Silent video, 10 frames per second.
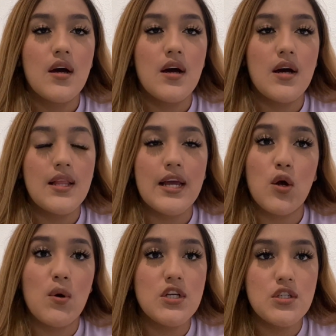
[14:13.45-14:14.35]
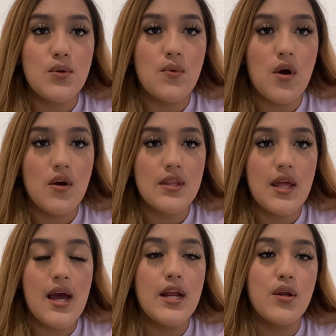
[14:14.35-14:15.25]
like a question wrong, then
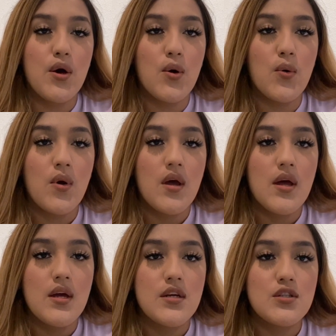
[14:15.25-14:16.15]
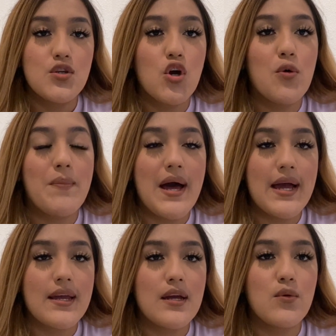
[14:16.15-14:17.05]
I know to go
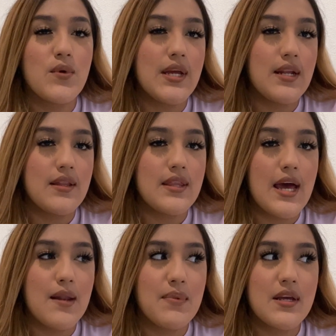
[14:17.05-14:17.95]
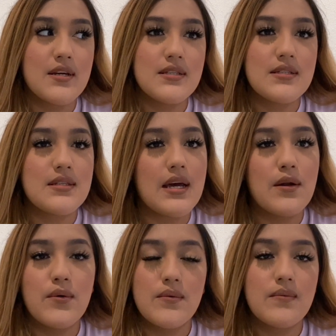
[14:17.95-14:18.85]
back and read that, because
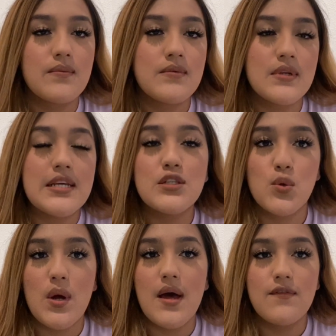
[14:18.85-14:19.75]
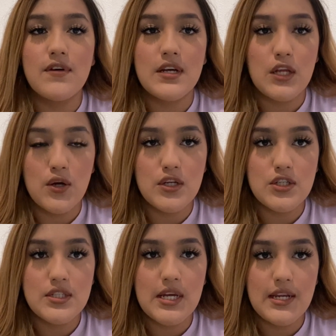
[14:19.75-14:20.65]
I still don't have a clear
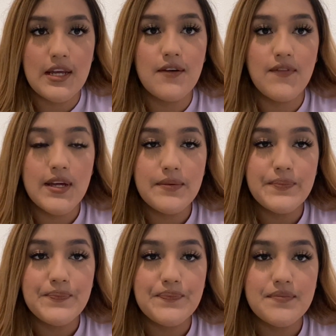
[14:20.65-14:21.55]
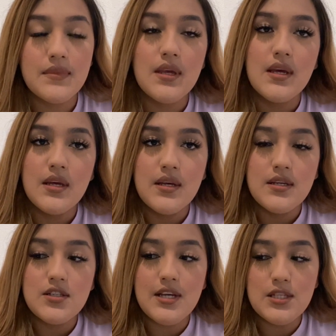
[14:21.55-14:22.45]
understanding of it.
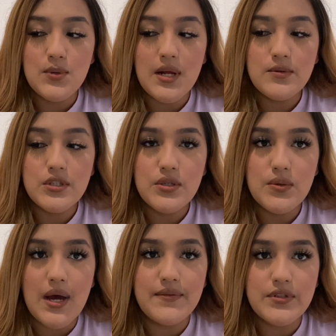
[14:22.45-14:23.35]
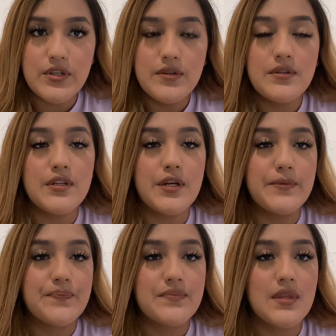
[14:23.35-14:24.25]
So that's what I would do after, you know.
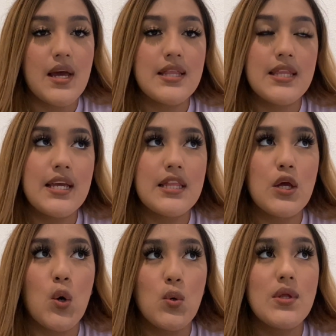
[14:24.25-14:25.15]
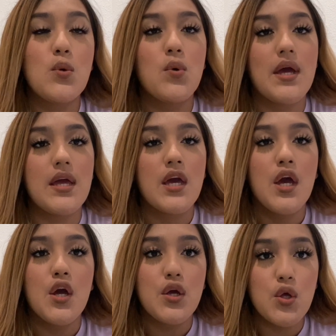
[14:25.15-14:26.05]
I think the only way
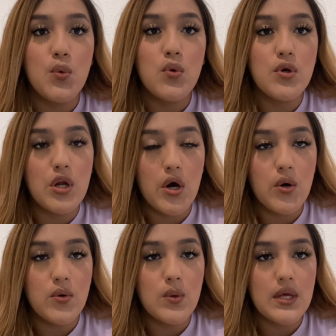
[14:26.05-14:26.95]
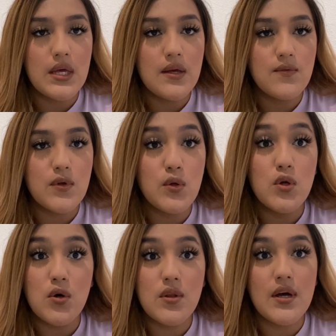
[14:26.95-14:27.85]
you will know if you
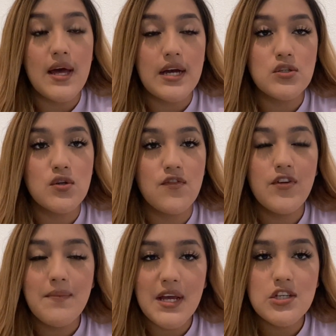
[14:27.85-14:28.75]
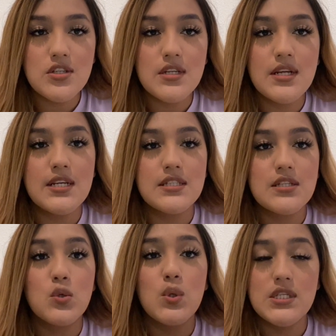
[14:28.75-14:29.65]
know the actual information is
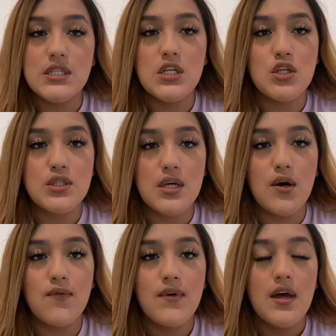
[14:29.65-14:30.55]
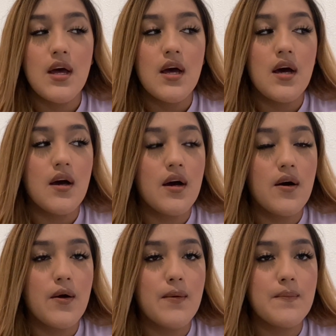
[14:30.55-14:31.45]
quizzing yourself.
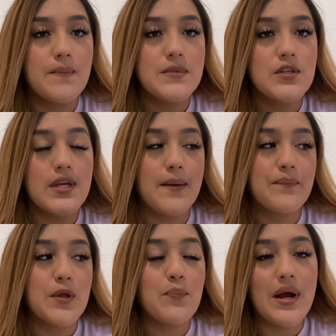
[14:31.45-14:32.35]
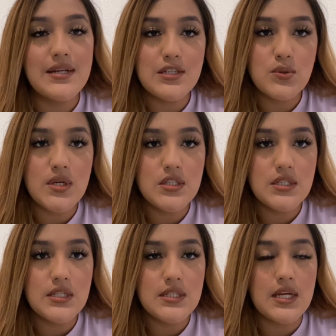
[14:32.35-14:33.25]
So yeah, the practice
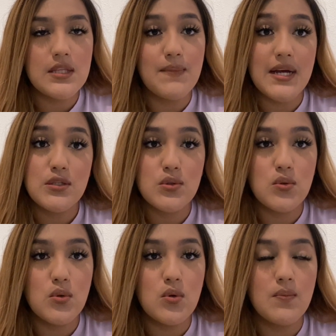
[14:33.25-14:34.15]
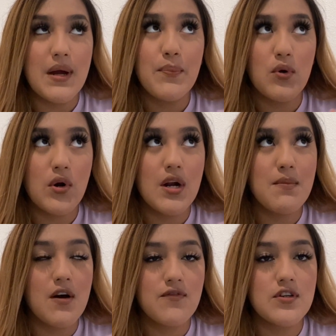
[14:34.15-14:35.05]
questions that my program
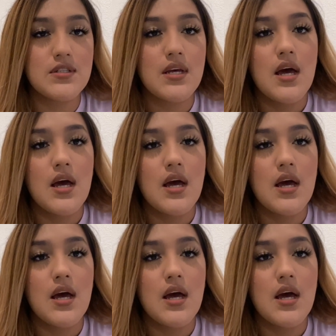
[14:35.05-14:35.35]
offers